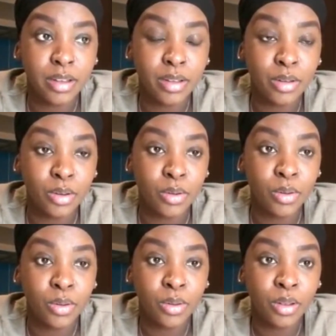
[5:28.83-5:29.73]
you
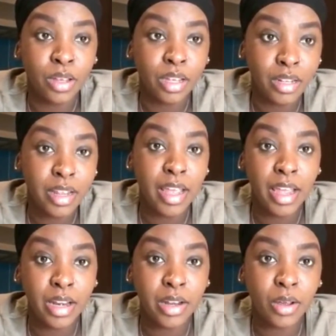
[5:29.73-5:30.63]
know, in the
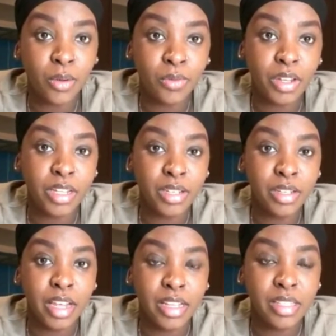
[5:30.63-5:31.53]
end of it,
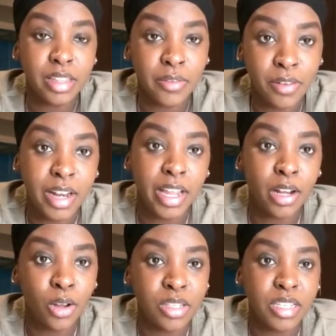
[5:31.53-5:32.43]
yes, they feel
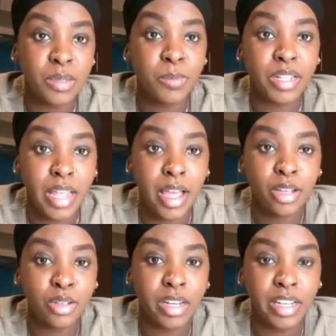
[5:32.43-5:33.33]
like losses, but they're
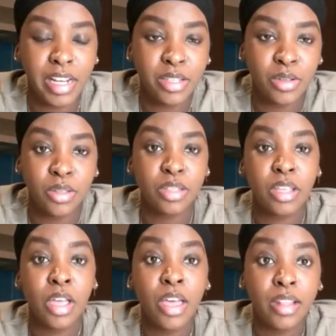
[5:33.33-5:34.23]
actually lessons.
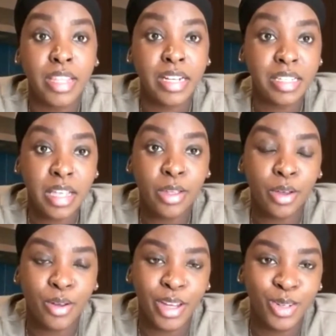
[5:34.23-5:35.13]
That is how
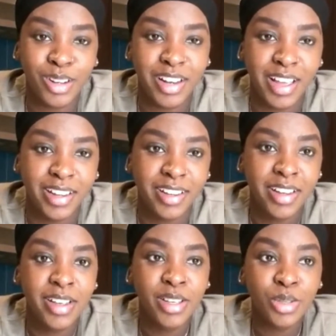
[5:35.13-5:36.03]
you're going to learn.
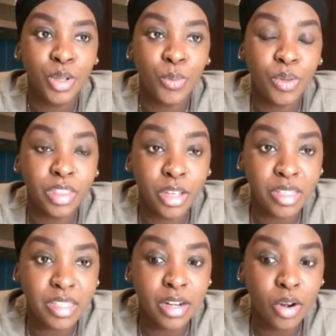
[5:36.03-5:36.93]
So with
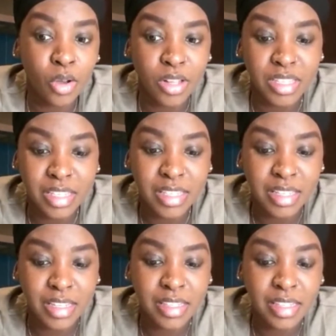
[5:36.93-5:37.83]
your zero
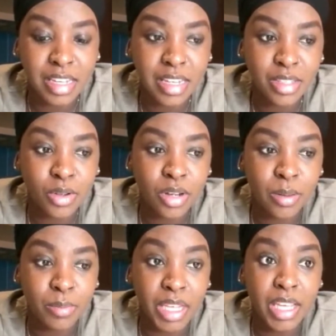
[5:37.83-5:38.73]
consistency, it's going
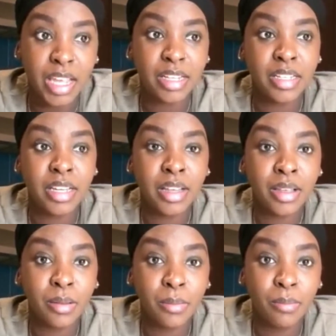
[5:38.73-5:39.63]
to be get
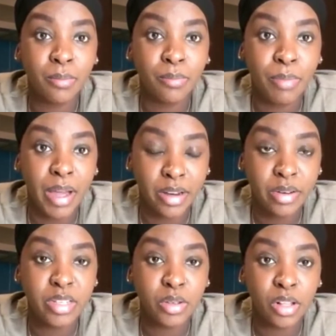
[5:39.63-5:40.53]

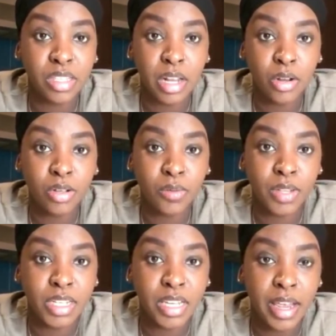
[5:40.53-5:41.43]
bad results a lot of
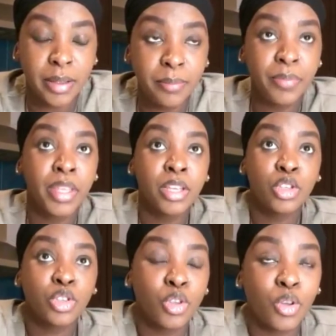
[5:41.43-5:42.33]
the time.
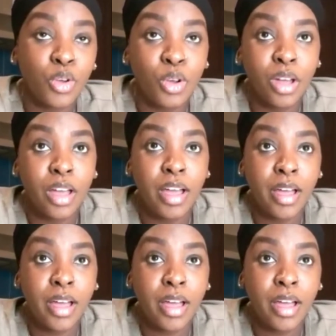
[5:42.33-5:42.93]
So